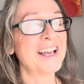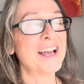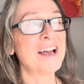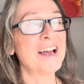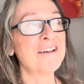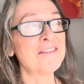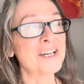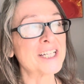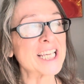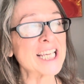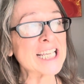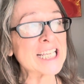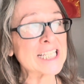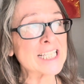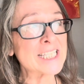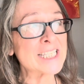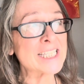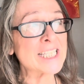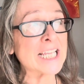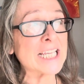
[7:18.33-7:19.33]
Fucking
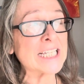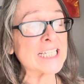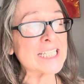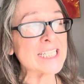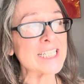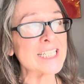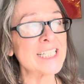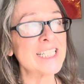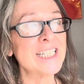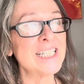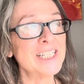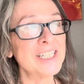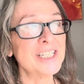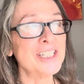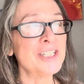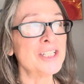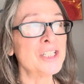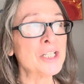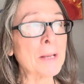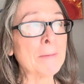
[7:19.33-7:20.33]
saint.
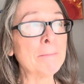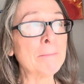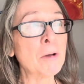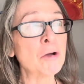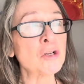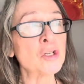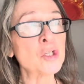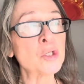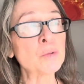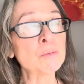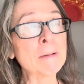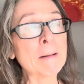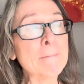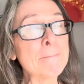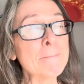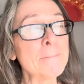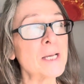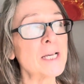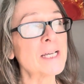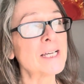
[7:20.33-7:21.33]
Jumbo
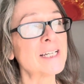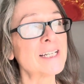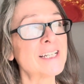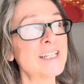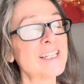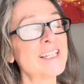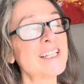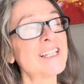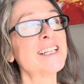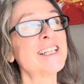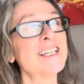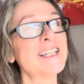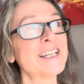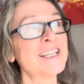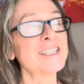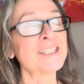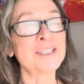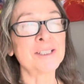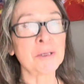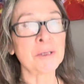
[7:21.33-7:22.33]
shrimp.
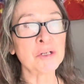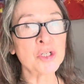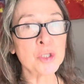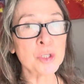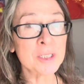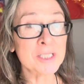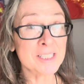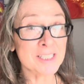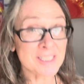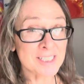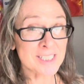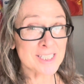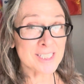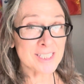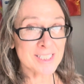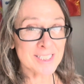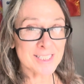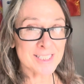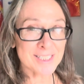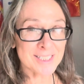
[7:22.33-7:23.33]
Social
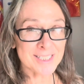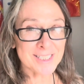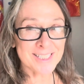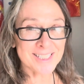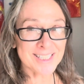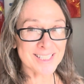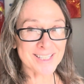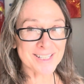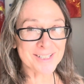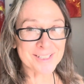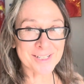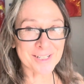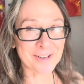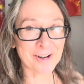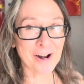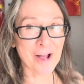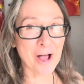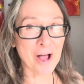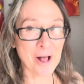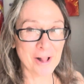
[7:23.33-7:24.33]
distance. Those are
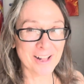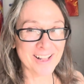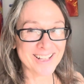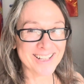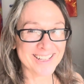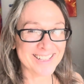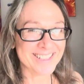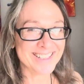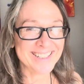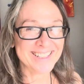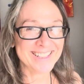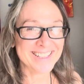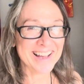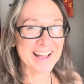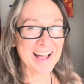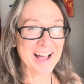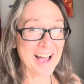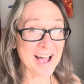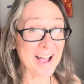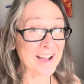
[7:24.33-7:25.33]
all
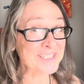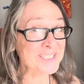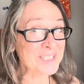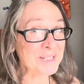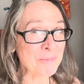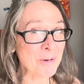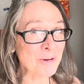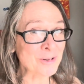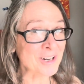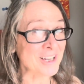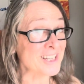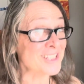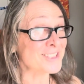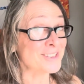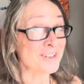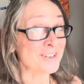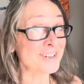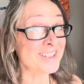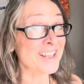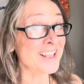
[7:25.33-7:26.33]
oxymorons,
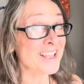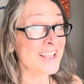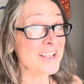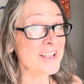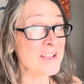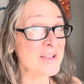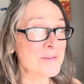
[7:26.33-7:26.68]
aren't they?